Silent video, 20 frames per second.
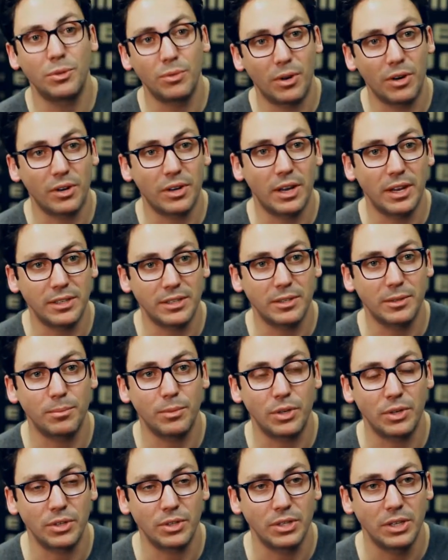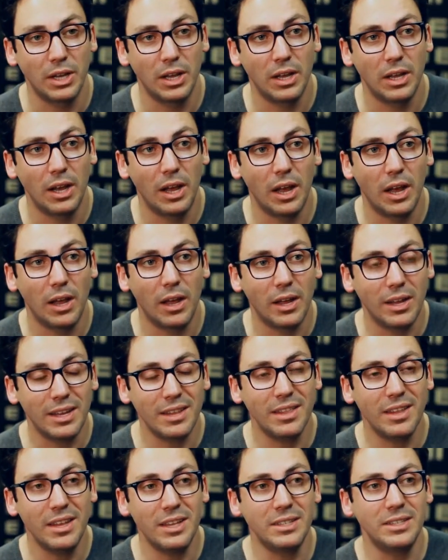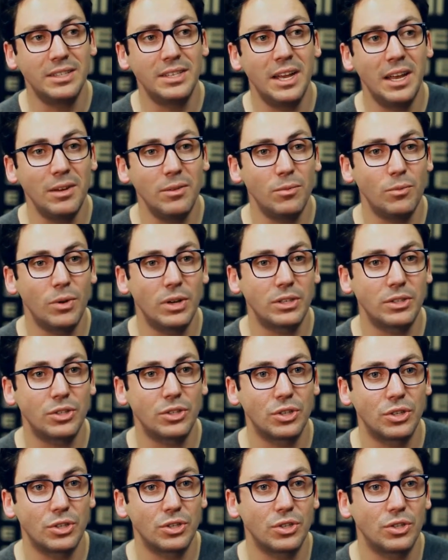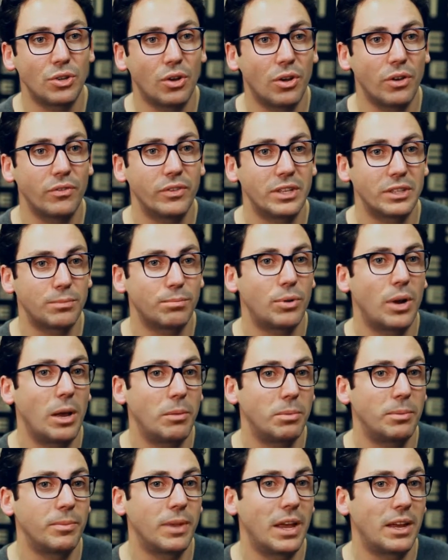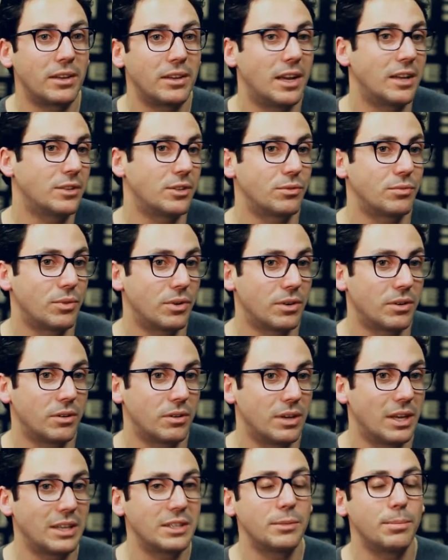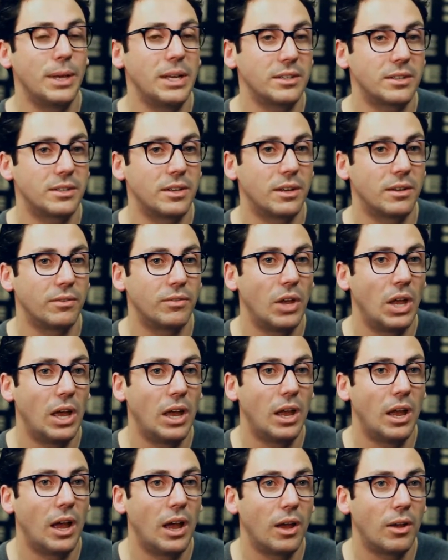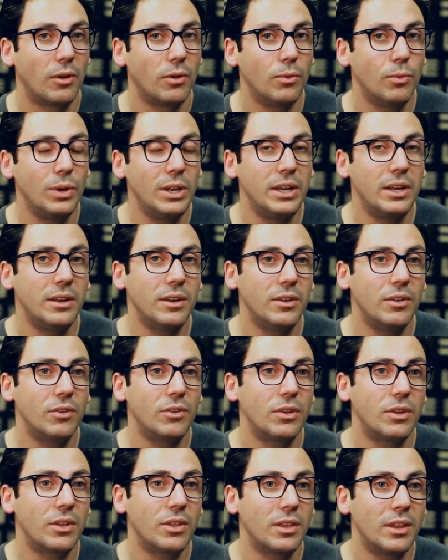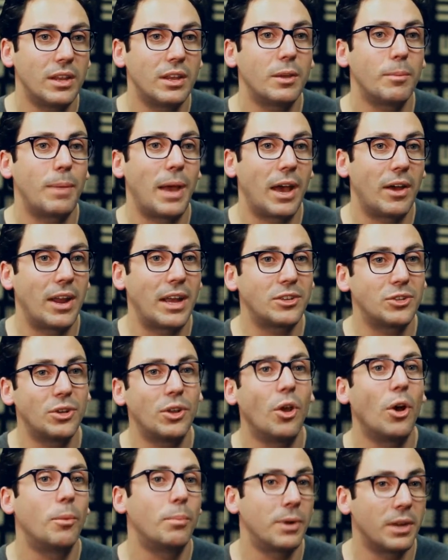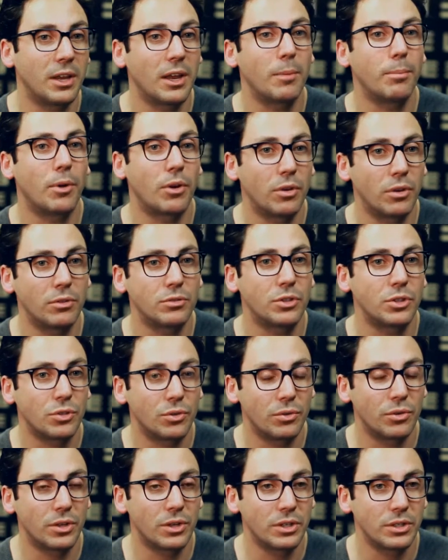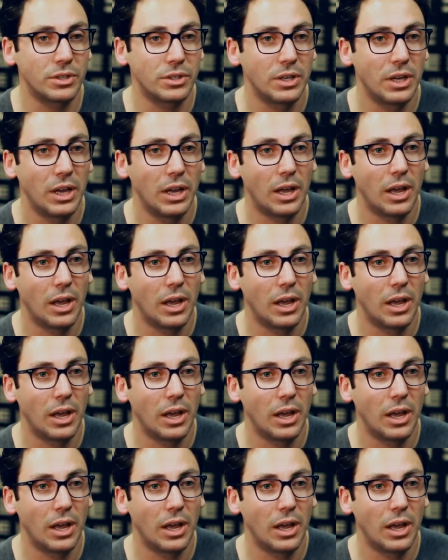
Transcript: to our customers. Again, the intent was to solve this problem that glasses were expensive. We didn't think about actually opening up our own stores,